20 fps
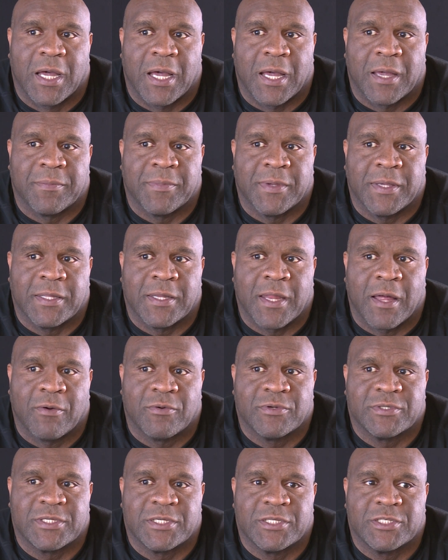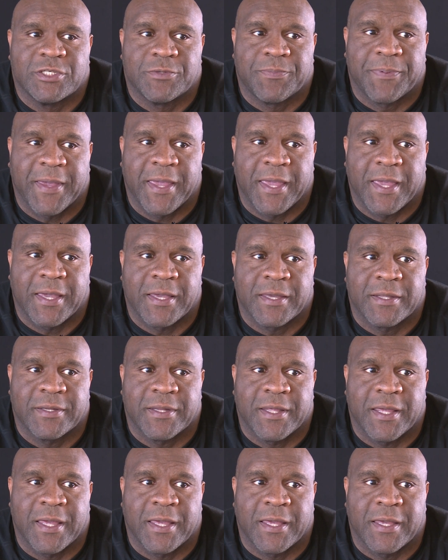I mean, I was in Japan
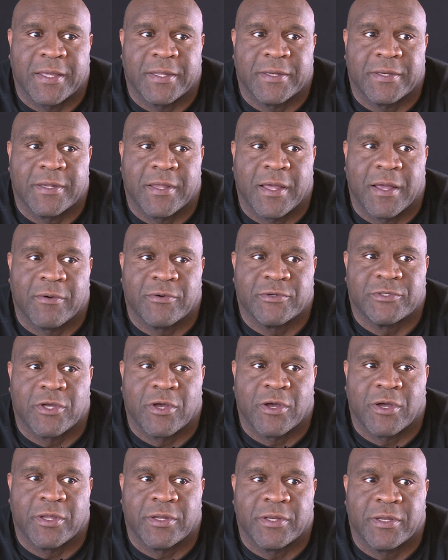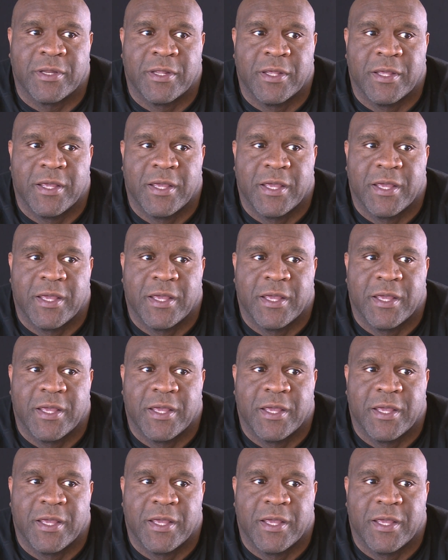and I was on